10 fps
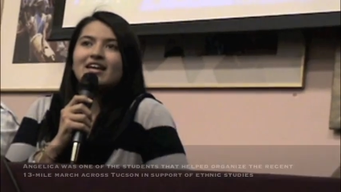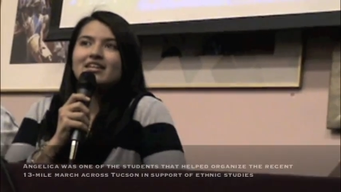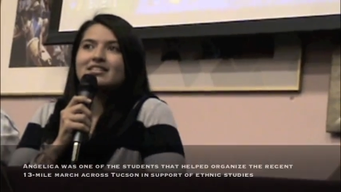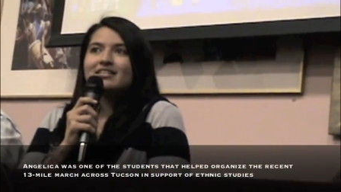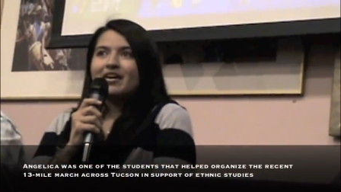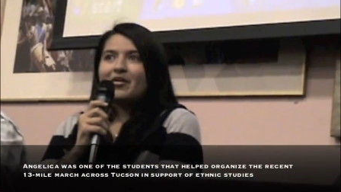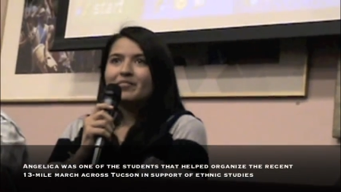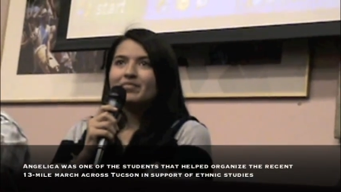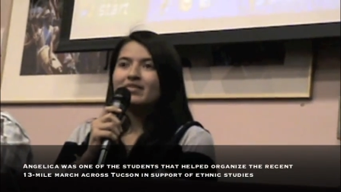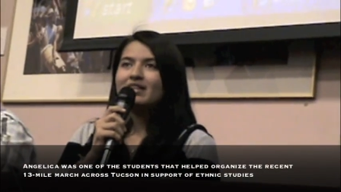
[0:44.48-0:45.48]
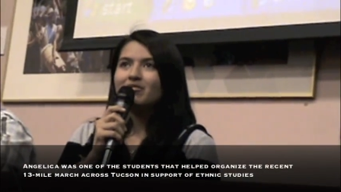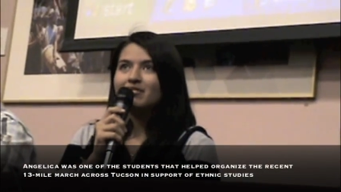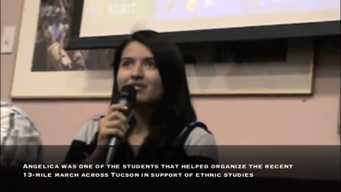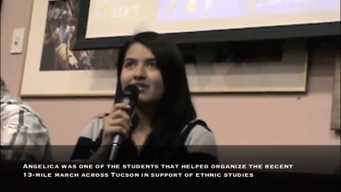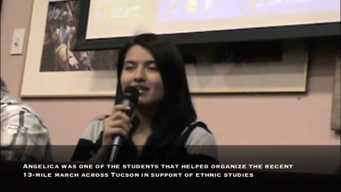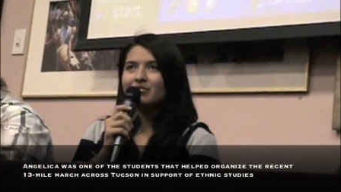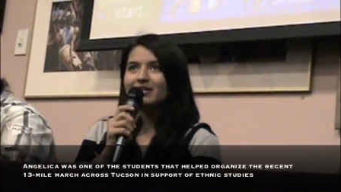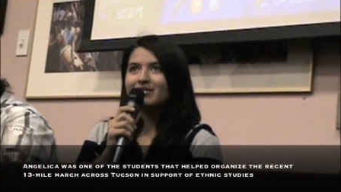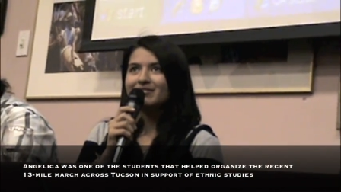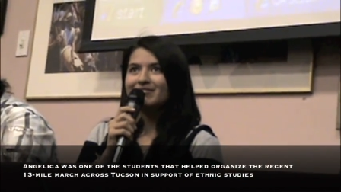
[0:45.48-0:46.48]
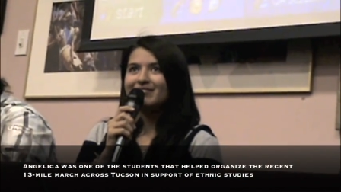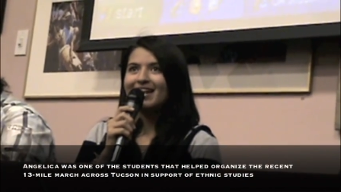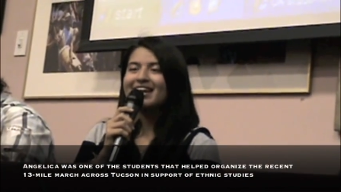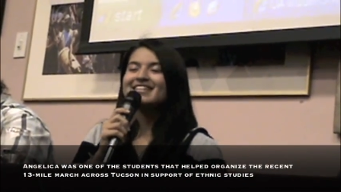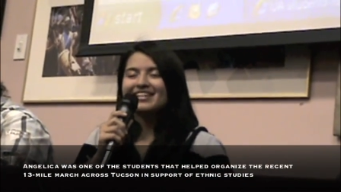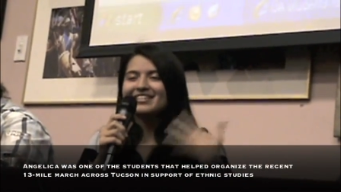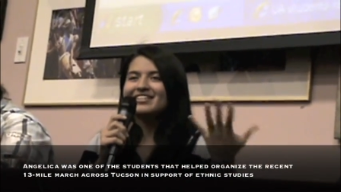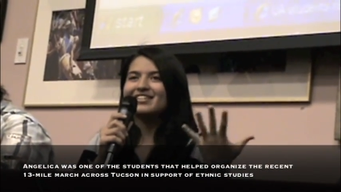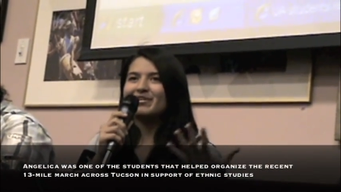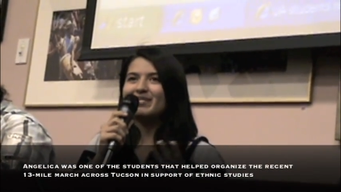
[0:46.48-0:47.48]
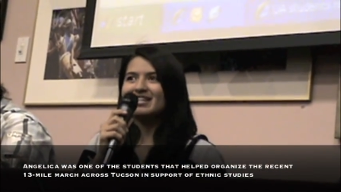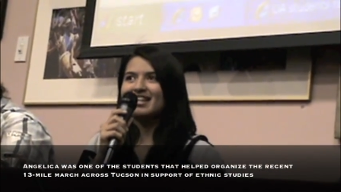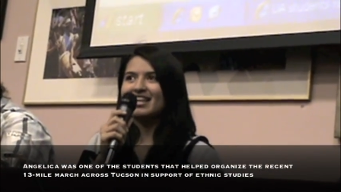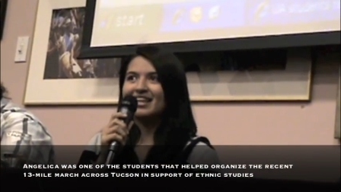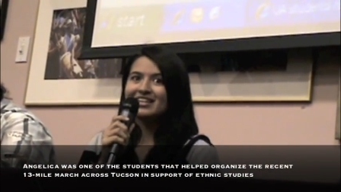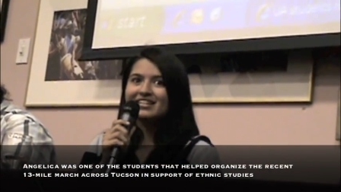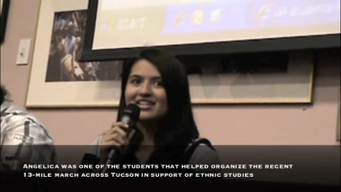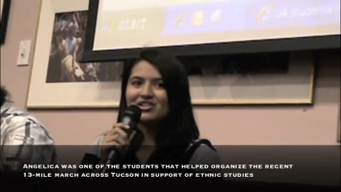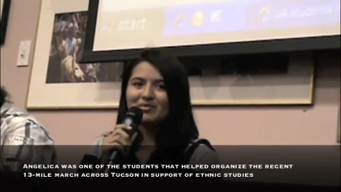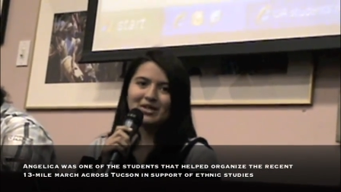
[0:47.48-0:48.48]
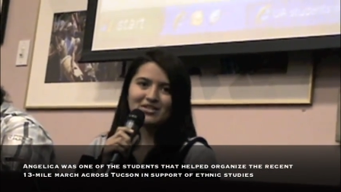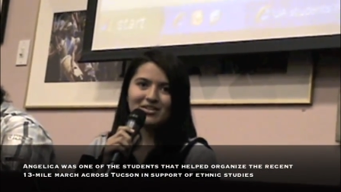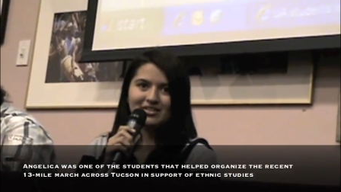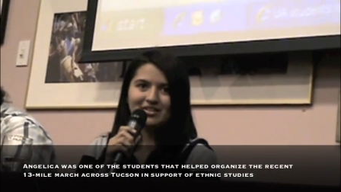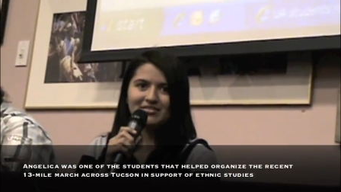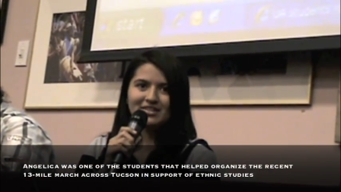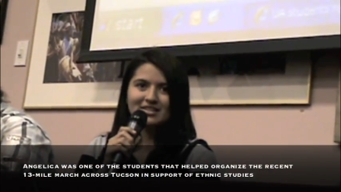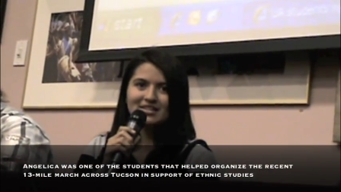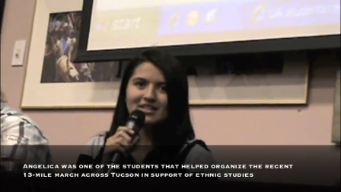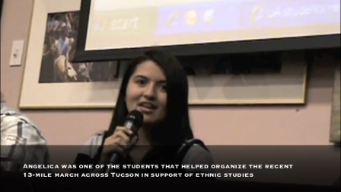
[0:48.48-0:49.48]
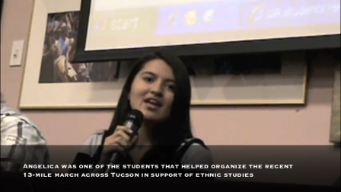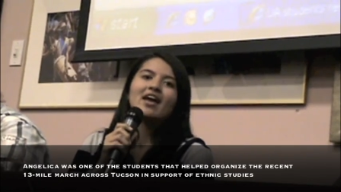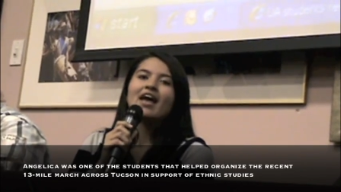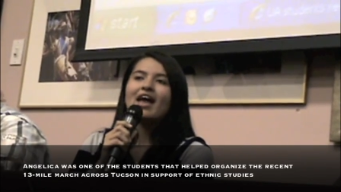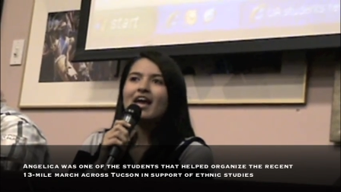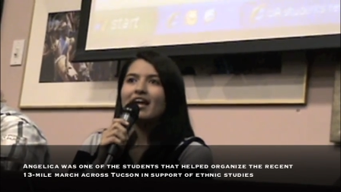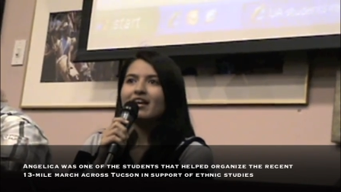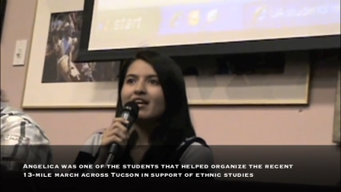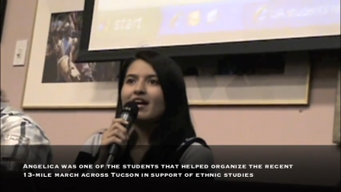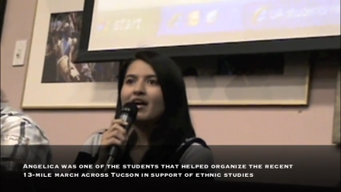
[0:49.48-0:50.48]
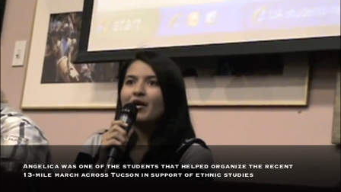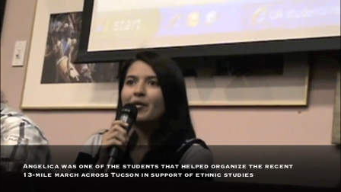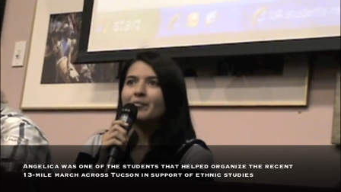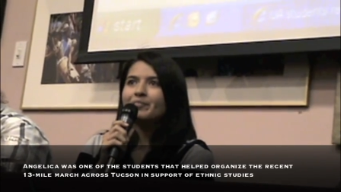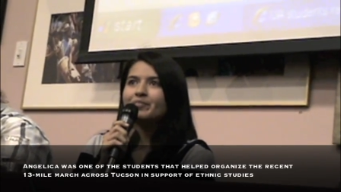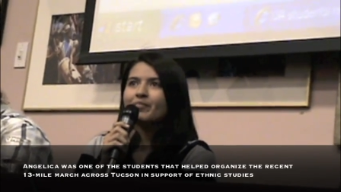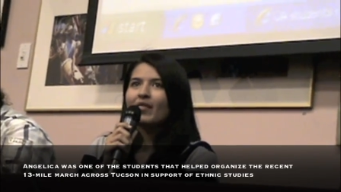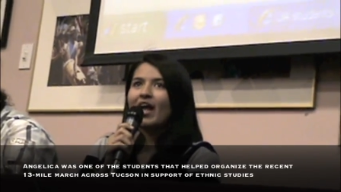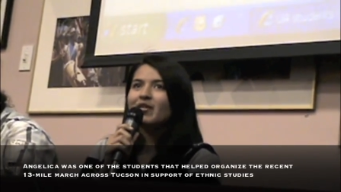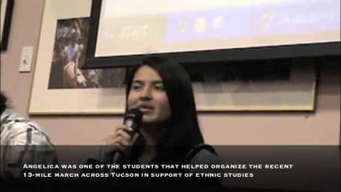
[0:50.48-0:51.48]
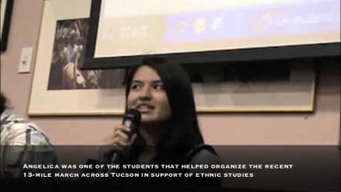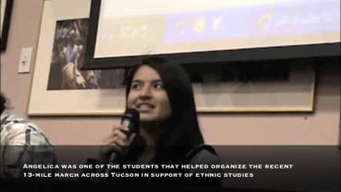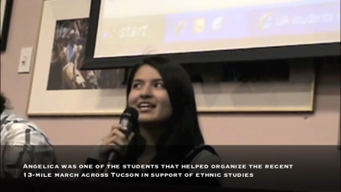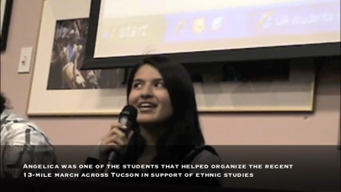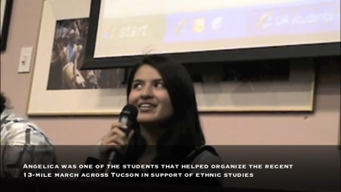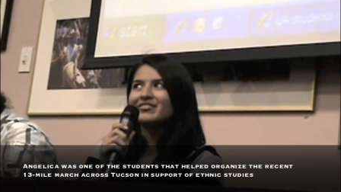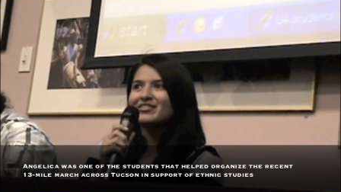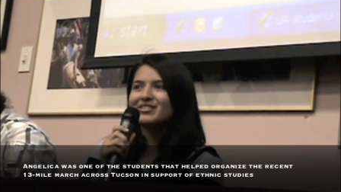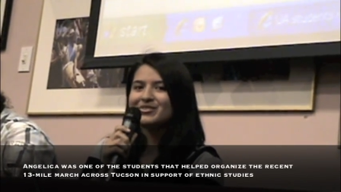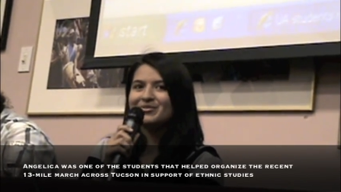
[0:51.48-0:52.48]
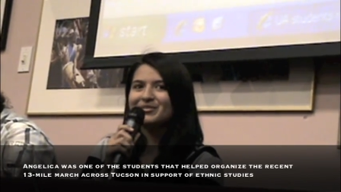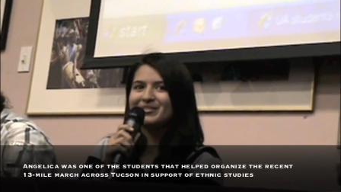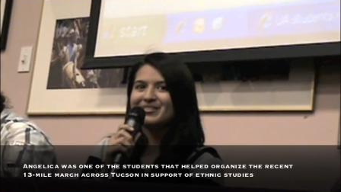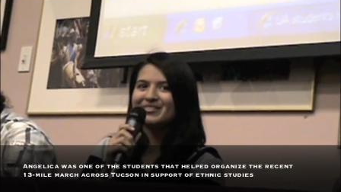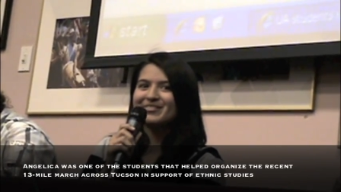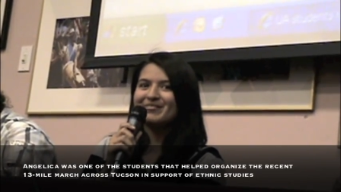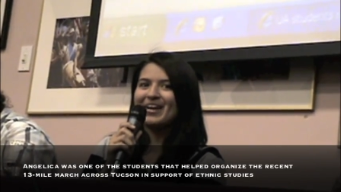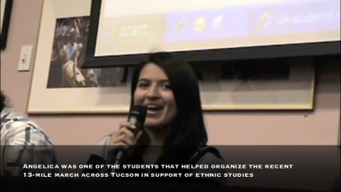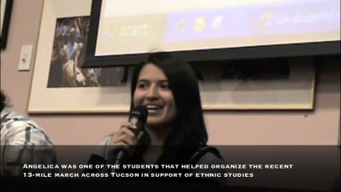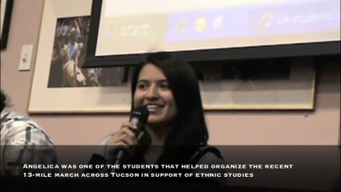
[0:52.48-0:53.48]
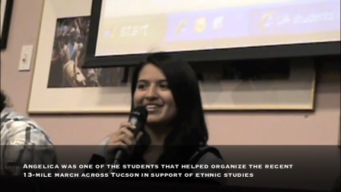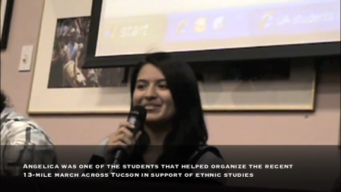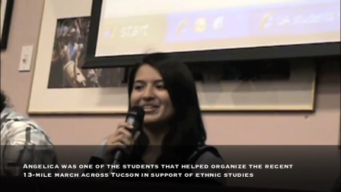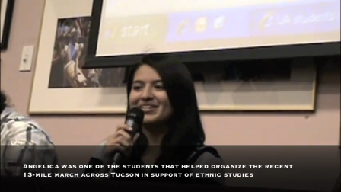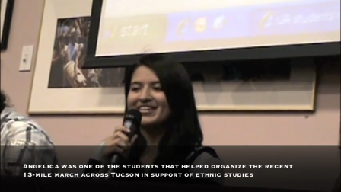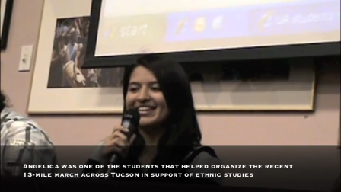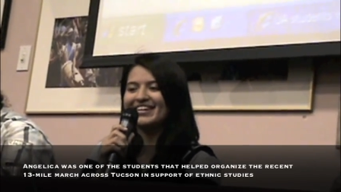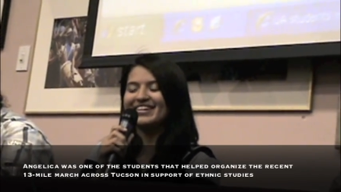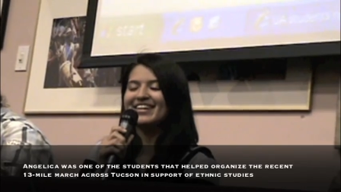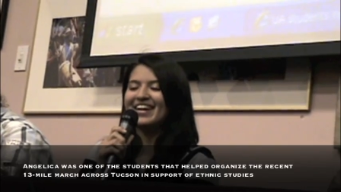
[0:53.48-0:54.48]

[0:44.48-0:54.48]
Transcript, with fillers: is um, well, I guess I should start by saying that the teacher makes all the difference, and um, I've been to ten different schools in my academic career,